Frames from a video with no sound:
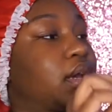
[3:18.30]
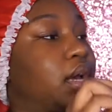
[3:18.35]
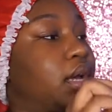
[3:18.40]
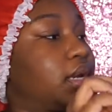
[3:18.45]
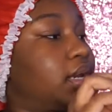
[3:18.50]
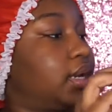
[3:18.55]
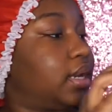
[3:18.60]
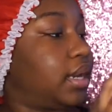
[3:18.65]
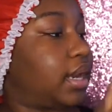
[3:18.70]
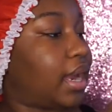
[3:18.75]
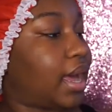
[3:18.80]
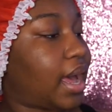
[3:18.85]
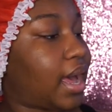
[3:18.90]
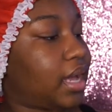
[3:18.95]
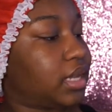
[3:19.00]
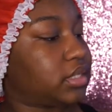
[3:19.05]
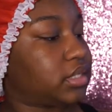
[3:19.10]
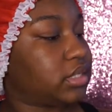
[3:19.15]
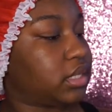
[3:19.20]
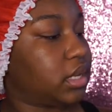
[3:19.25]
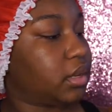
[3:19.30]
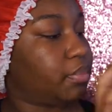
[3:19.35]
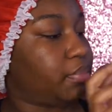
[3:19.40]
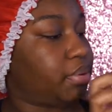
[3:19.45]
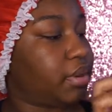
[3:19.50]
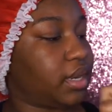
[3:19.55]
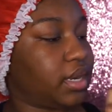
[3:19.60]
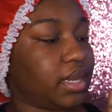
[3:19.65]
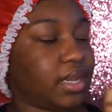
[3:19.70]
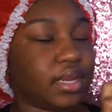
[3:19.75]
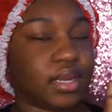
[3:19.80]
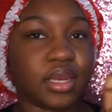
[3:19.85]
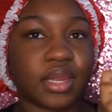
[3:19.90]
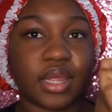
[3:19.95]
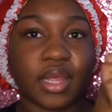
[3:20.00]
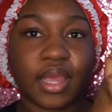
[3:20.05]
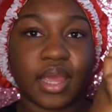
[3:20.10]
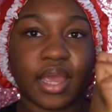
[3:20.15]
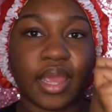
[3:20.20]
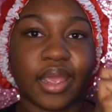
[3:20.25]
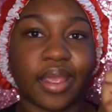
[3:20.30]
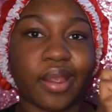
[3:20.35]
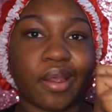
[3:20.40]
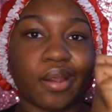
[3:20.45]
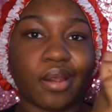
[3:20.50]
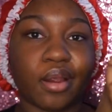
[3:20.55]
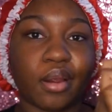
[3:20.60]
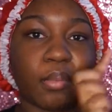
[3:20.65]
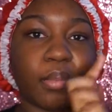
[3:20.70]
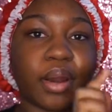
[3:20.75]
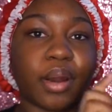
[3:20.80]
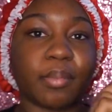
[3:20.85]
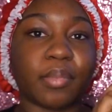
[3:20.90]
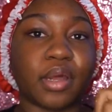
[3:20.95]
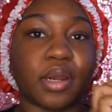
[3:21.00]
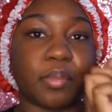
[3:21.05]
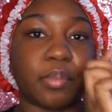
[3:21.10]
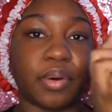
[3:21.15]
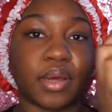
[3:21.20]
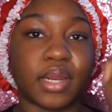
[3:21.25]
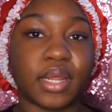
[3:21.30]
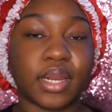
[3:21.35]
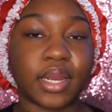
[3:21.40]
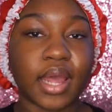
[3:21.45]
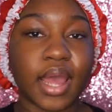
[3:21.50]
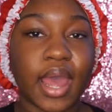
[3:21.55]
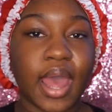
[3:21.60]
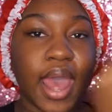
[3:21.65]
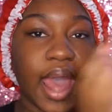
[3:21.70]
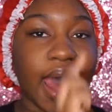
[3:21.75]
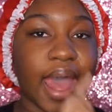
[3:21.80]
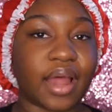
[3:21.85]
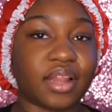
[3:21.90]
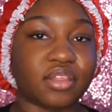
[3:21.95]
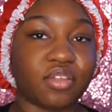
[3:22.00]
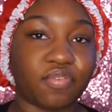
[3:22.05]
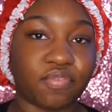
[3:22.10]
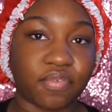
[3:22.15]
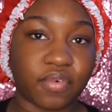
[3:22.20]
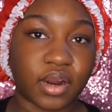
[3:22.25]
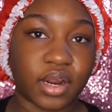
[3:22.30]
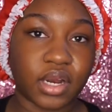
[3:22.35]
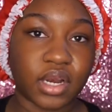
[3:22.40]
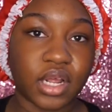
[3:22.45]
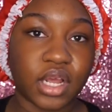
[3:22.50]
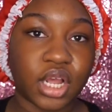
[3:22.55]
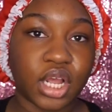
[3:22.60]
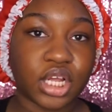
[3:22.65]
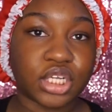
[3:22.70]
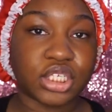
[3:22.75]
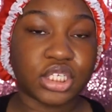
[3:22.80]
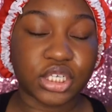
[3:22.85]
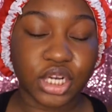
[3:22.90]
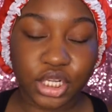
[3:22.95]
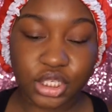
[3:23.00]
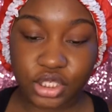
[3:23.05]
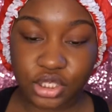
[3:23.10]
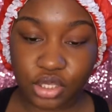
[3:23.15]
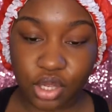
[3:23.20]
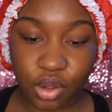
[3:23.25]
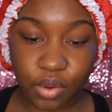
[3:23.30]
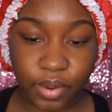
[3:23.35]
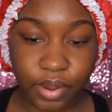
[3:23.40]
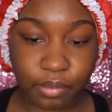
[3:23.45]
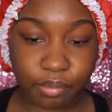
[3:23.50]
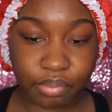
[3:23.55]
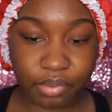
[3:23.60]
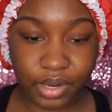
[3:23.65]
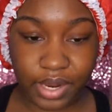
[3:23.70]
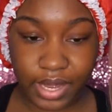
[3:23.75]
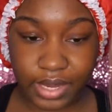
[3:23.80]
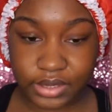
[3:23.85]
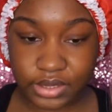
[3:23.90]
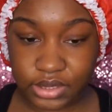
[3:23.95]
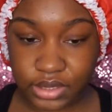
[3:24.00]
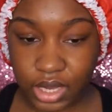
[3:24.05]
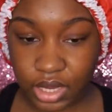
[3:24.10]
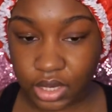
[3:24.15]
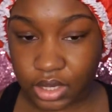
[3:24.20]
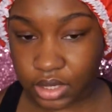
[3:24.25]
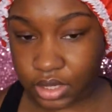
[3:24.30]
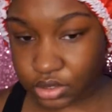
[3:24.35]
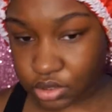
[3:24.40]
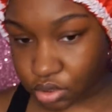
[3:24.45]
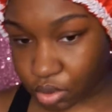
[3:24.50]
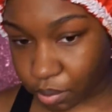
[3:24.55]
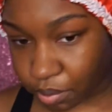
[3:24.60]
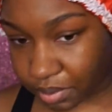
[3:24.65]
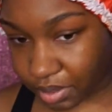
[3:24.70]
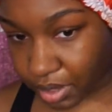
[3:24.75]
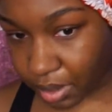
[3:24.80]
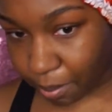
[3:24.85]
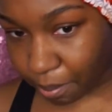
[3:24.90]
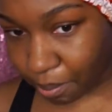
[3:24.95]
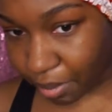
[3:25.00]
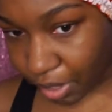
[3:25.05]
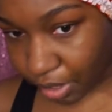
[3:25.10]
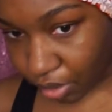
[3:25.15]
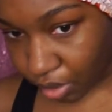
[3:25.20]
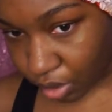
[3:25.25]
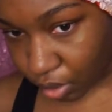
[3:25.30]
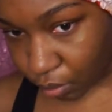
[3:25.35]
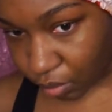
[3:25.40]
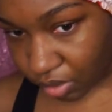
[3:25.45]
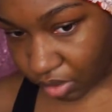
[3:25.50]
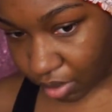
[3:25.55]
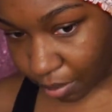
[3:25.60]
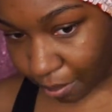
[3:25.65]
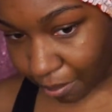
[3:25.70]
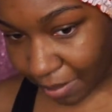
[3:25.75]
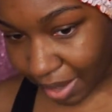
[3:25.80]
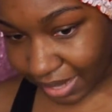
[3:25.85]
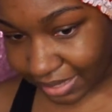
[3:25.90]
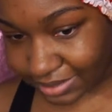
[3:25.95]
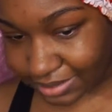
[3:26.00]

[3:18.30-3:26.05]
gonna not put it here, but I'm gonna put it at the front, just so it blends a little bit better with my